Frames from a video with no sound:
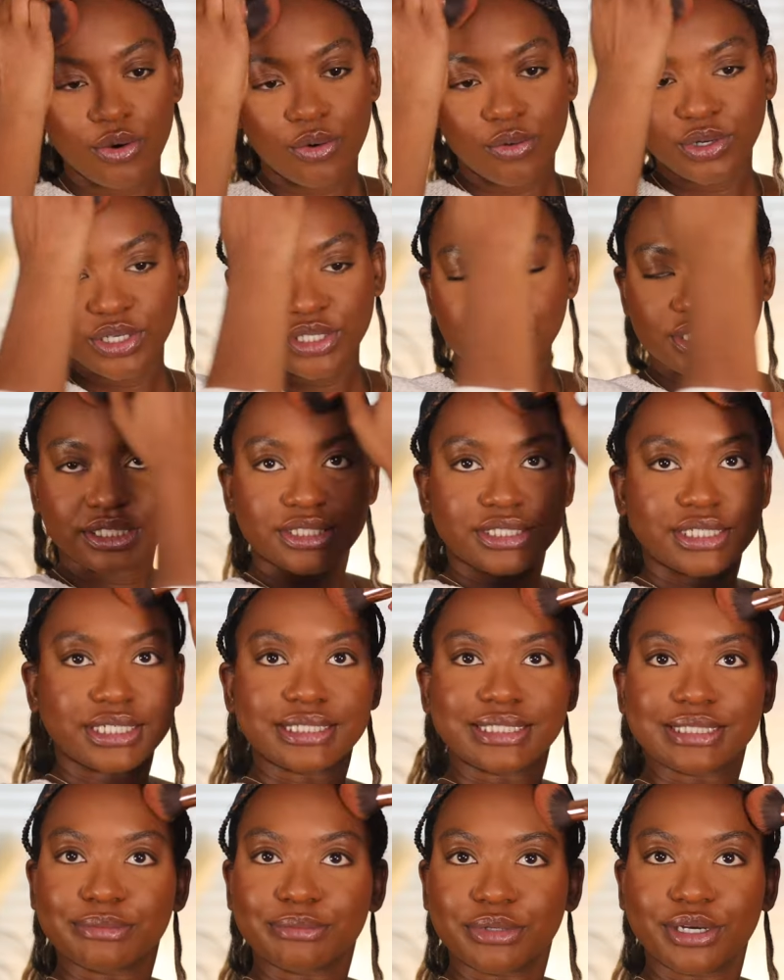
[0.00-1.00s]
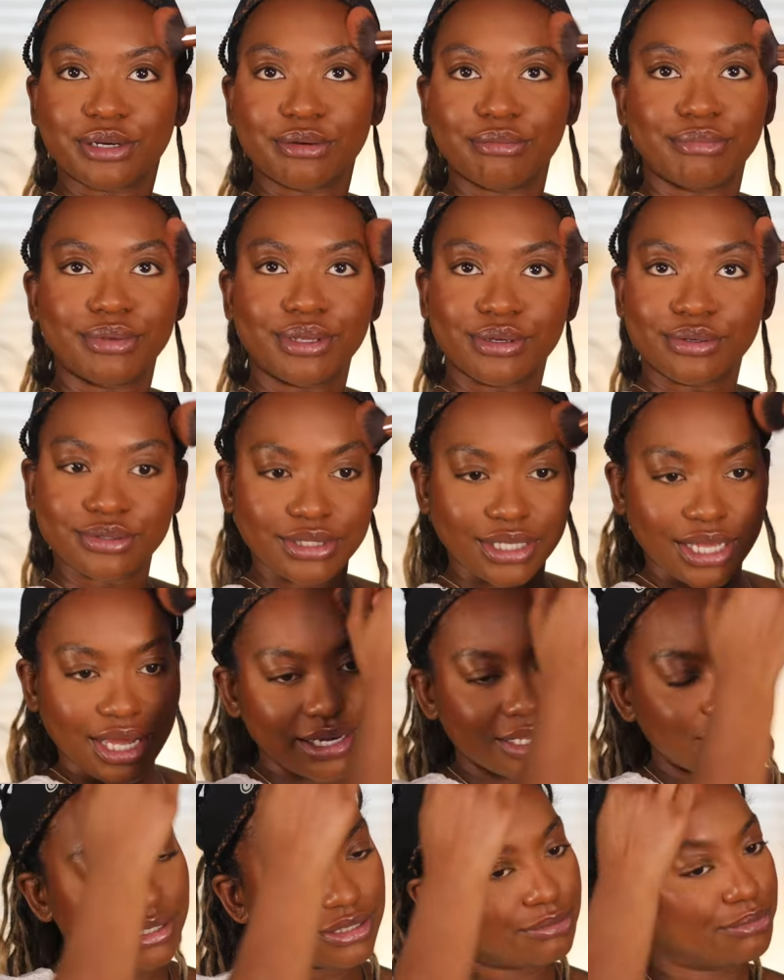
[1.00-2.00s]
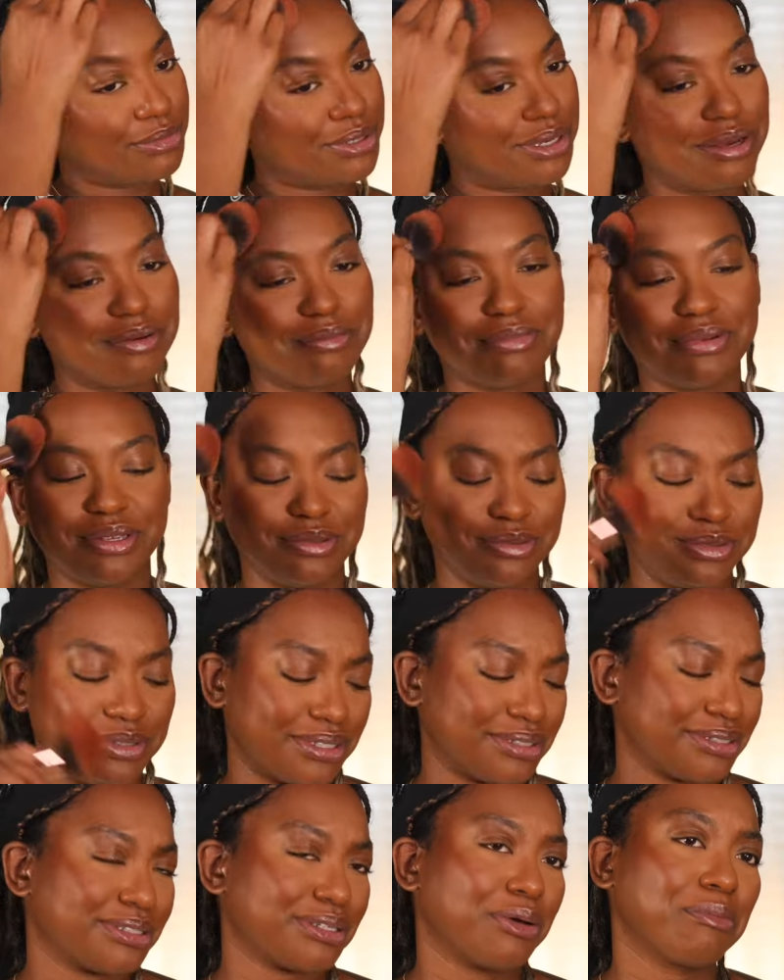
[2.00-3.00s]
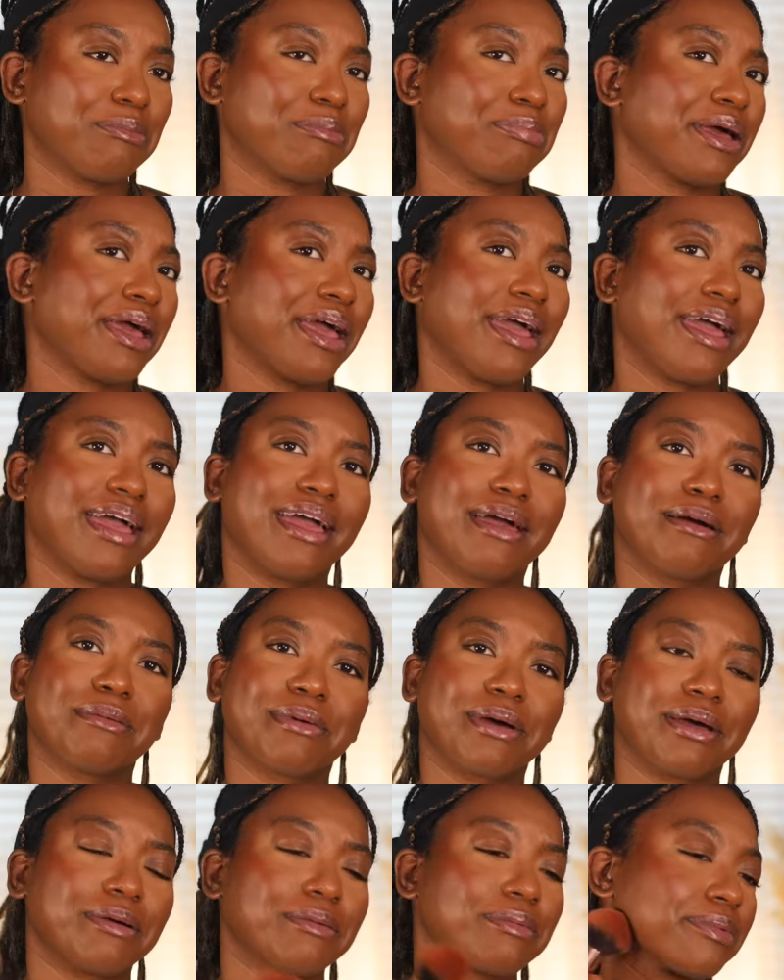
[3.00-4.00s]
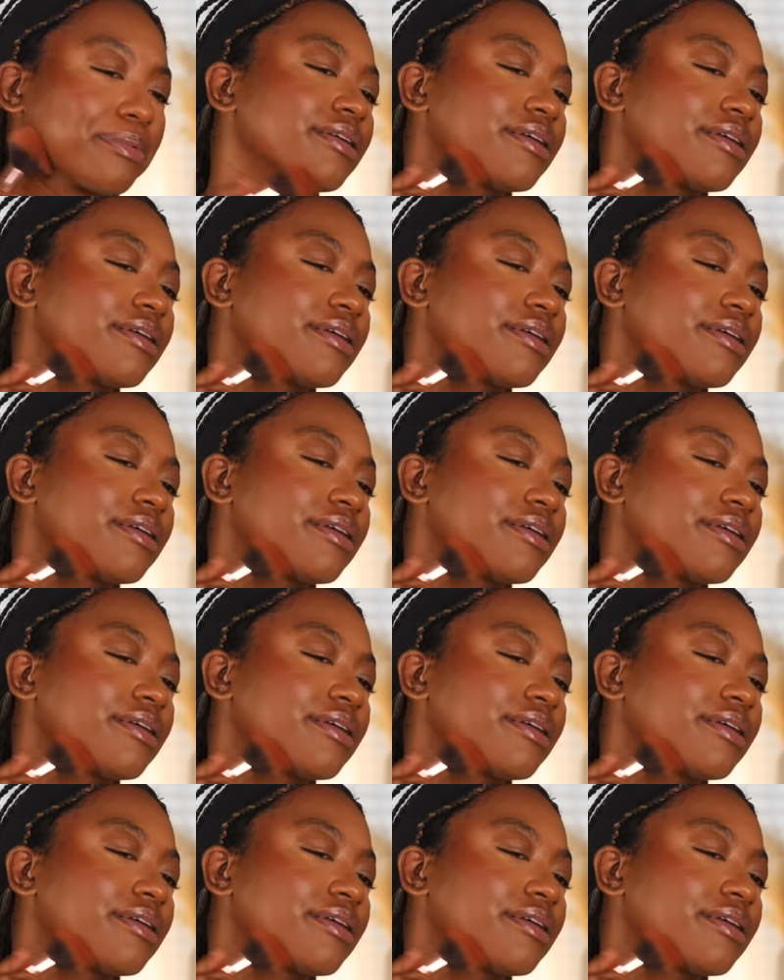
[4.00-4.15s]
We just need some good music. I need some good music so bad, baby.